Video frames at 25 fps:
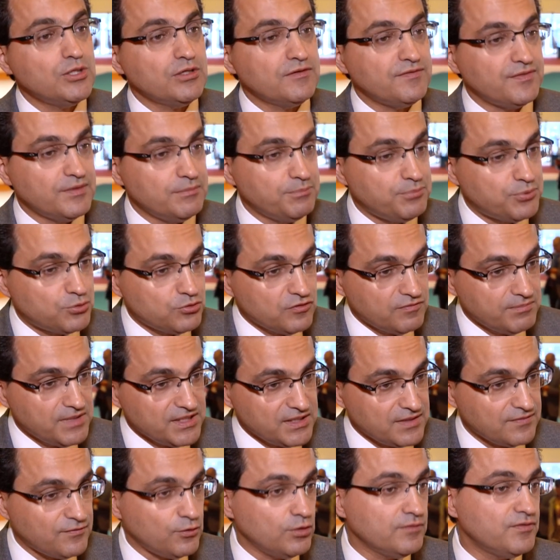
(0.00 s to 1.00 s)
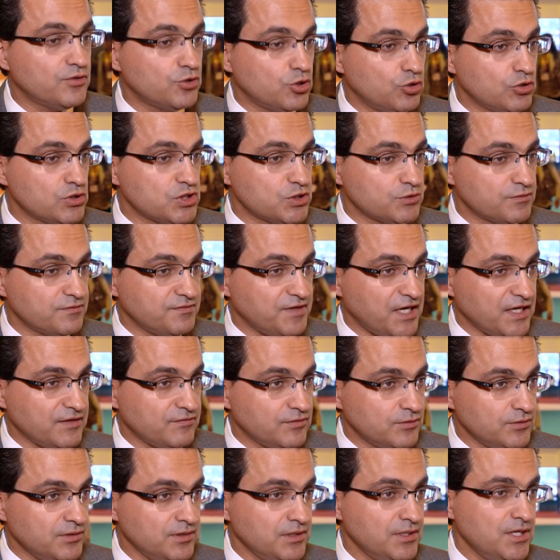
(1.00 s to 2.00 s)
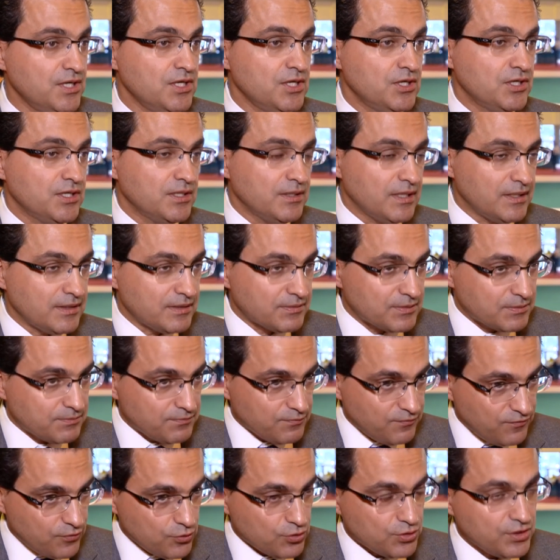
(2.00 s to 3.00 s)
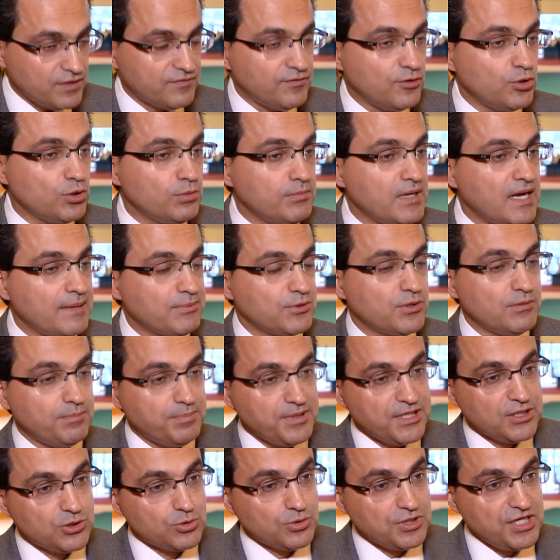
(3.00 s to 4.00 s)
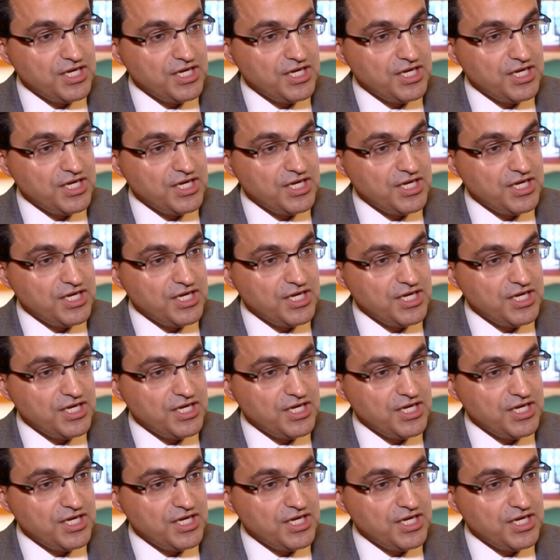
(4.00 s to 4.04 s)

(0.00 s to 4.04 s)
of improvement of overall survival for nivolumab compared to